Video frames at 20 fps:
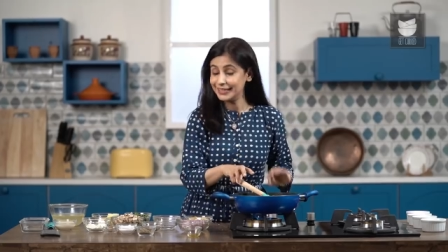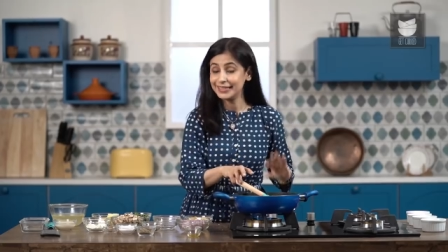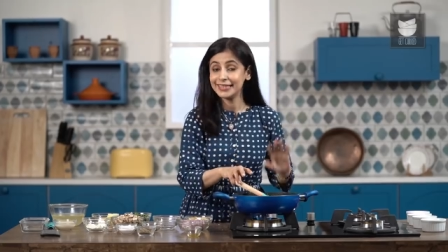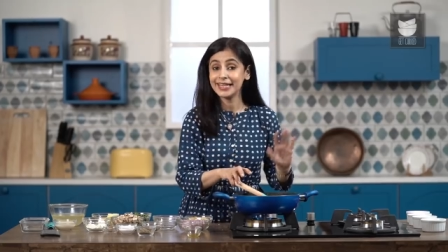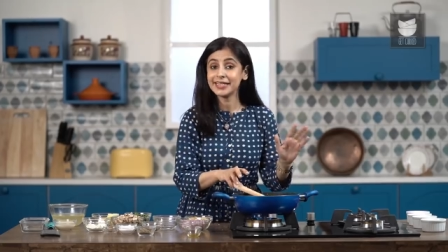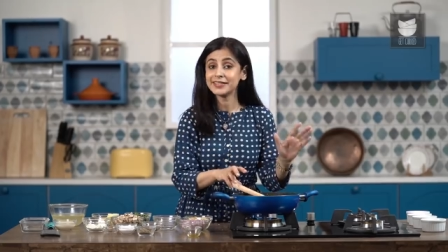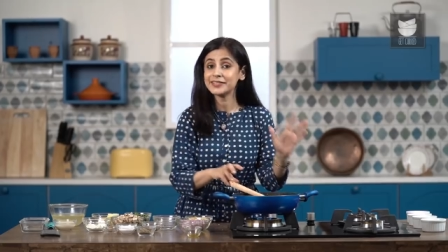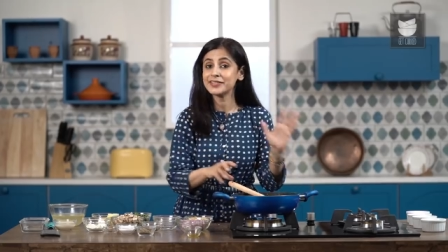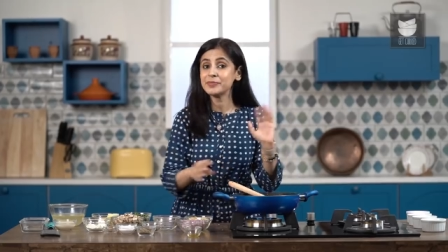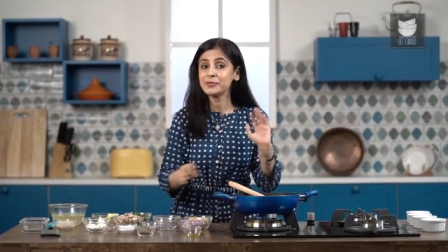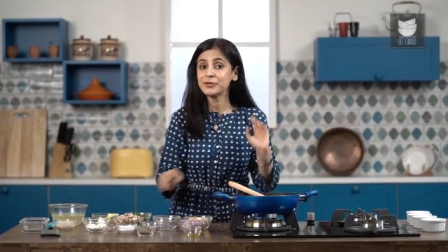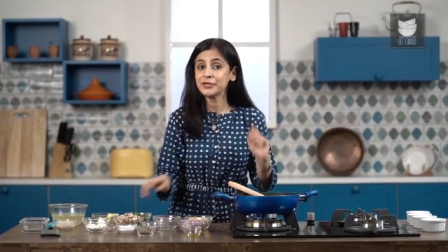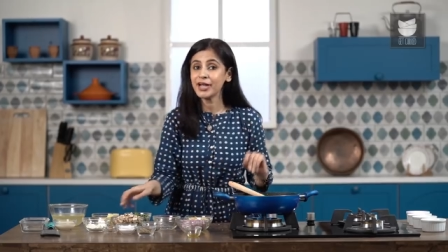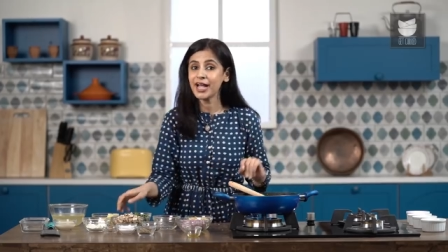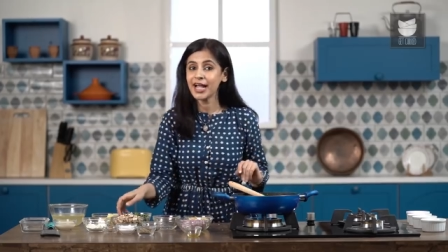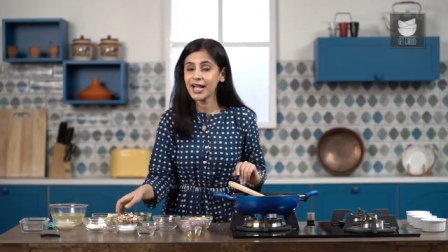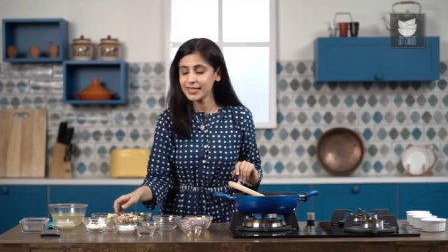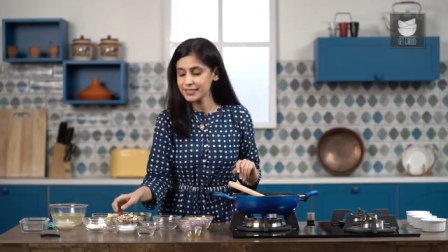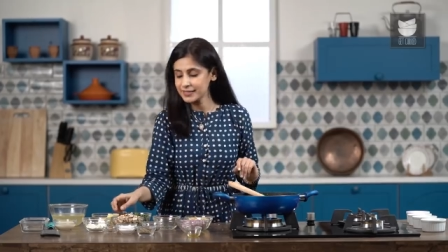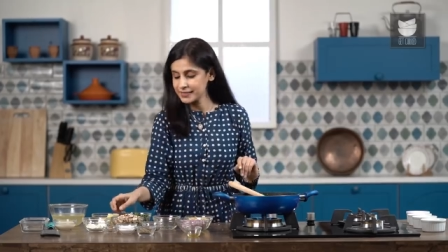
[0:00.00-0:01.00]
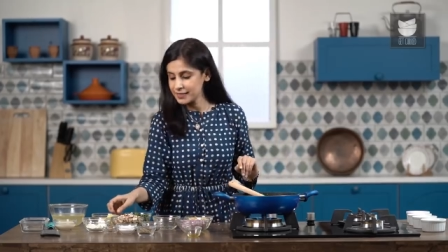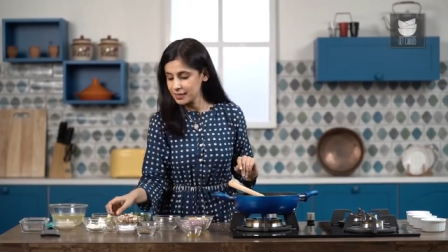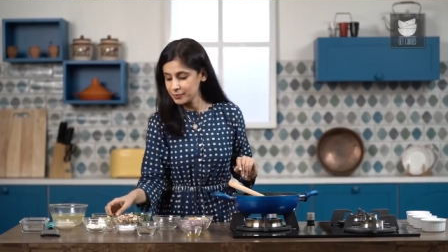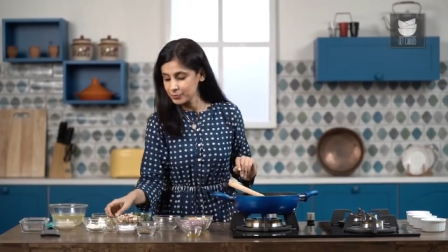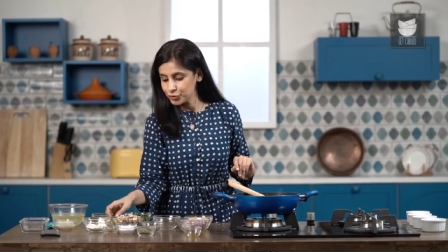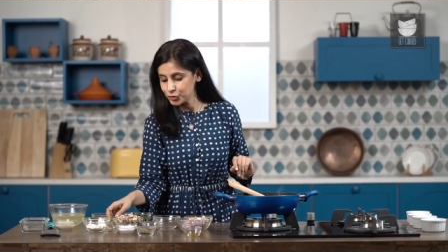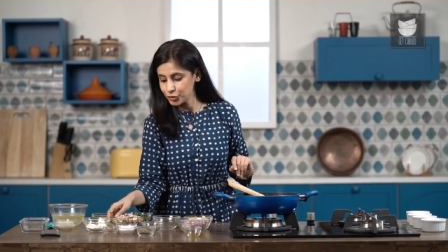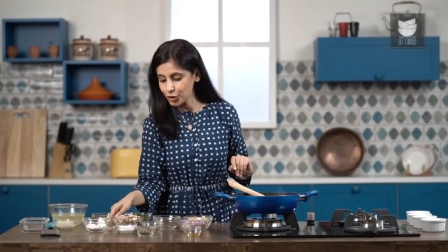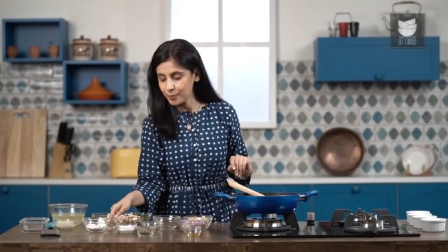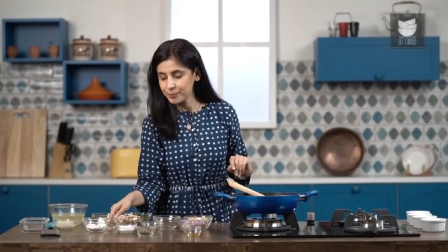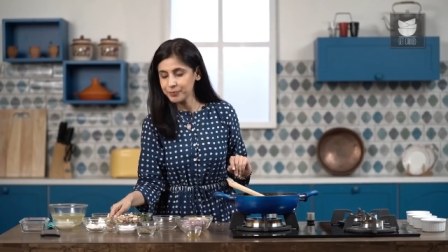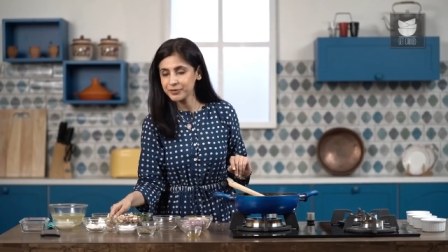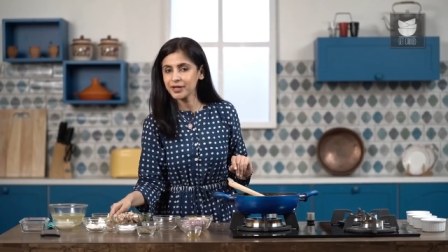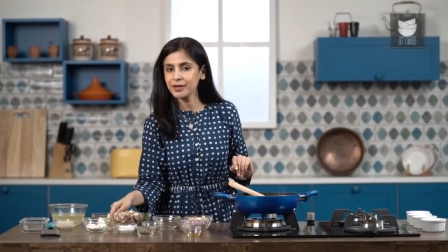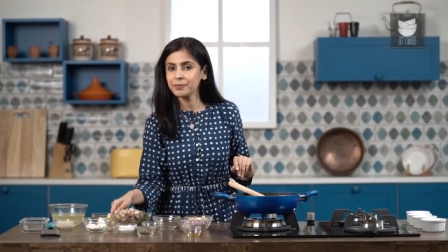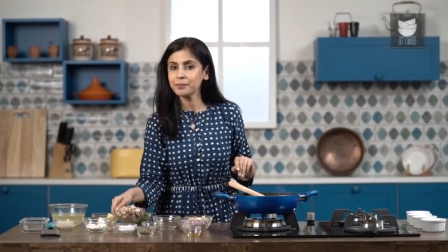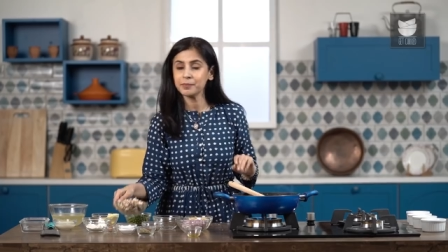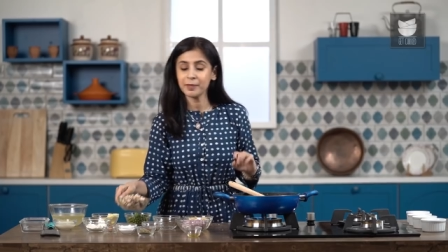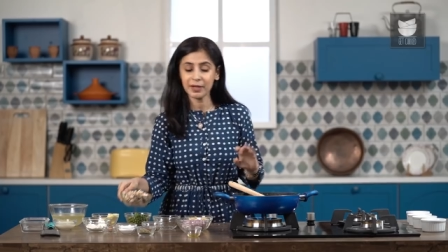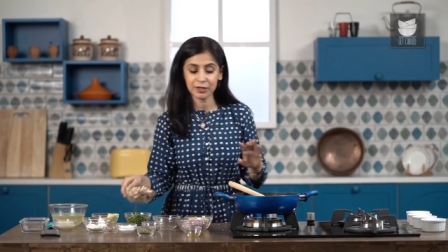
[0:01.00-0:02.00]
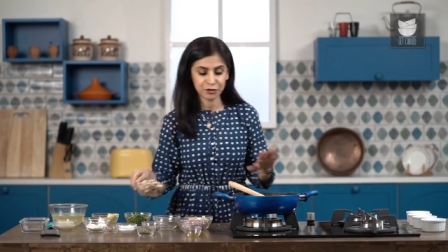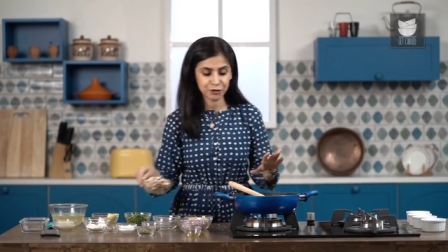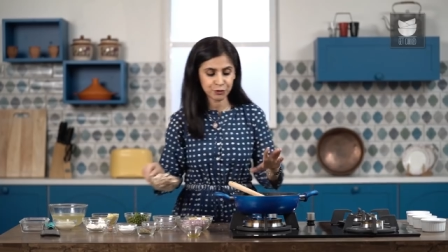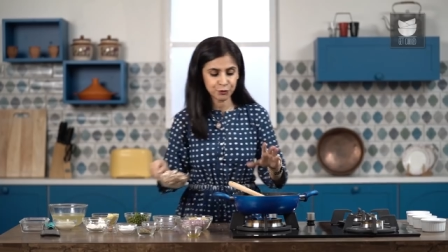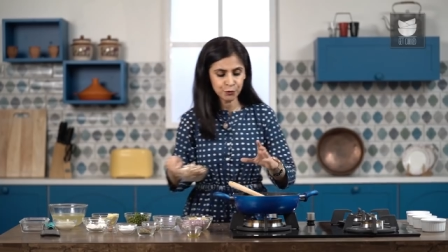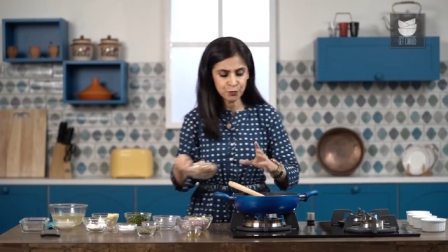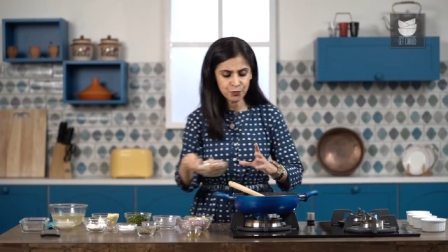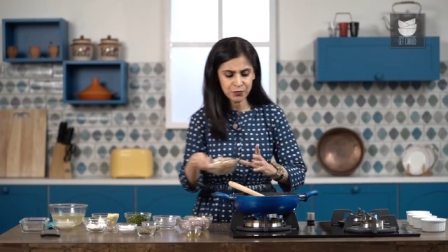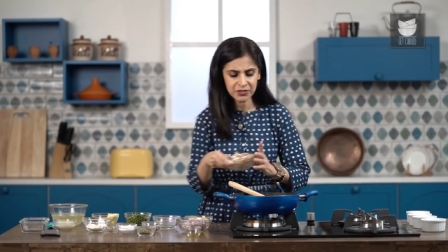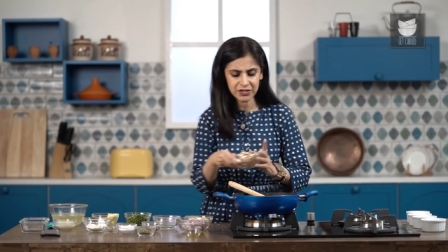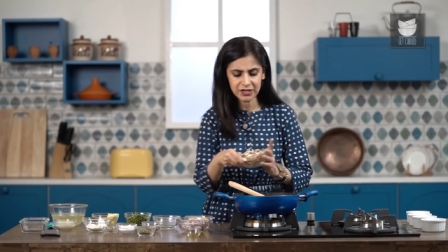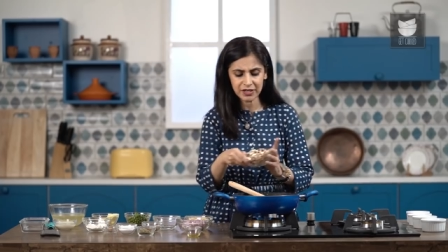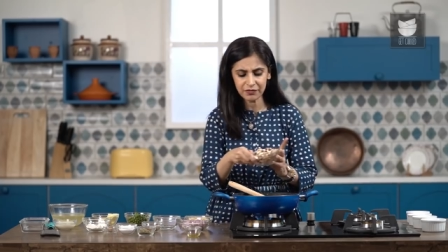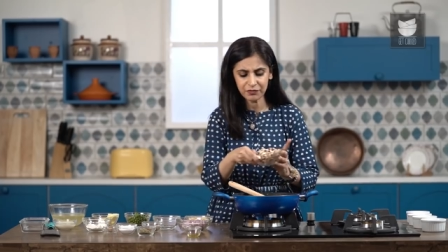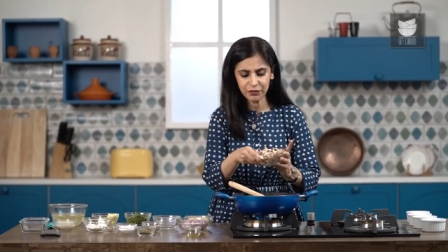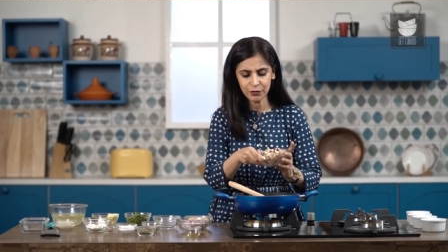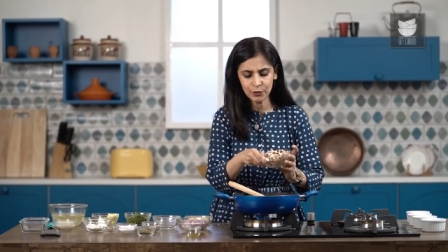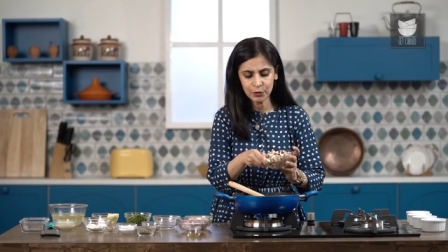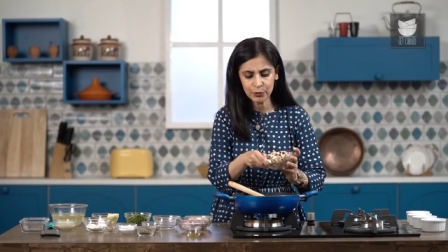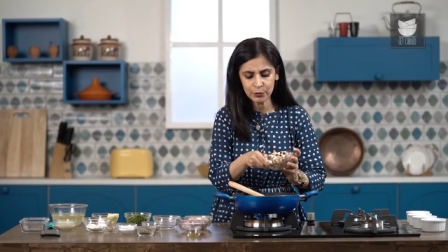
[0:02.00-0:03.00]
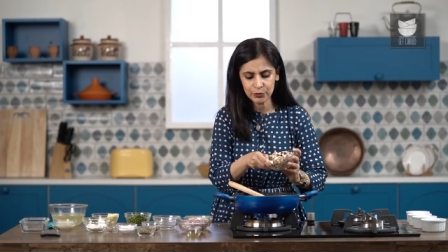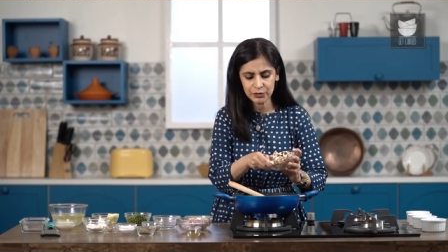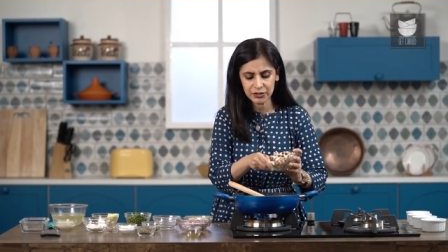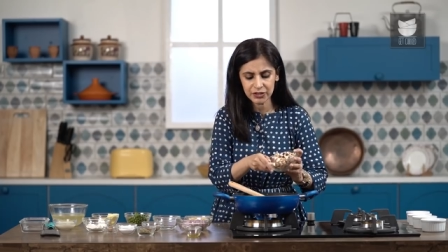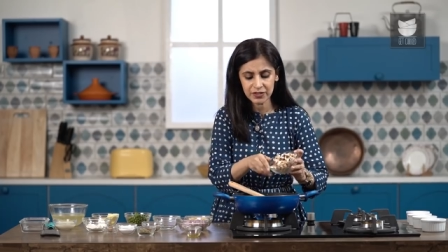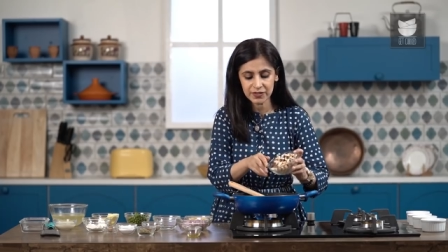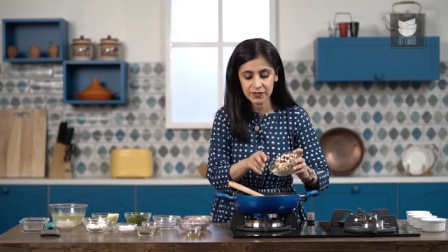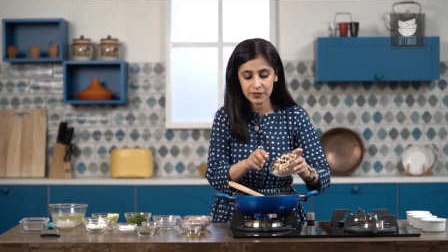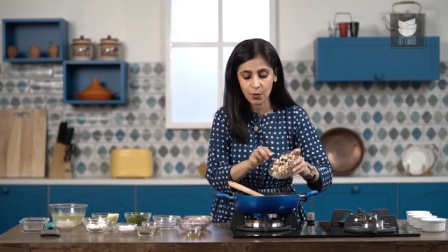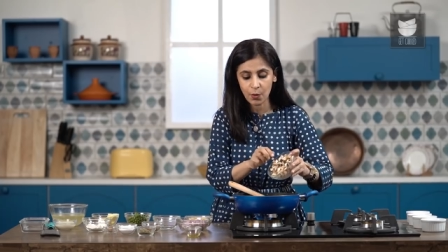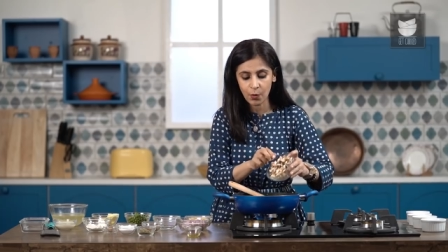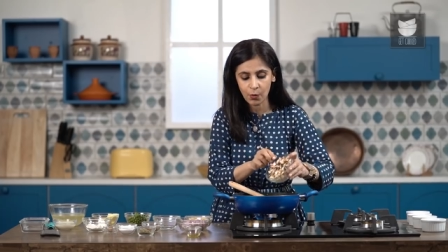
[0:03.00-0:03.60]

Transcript: Next, I'm going to add some chopped up mushrooms. If you'll notice,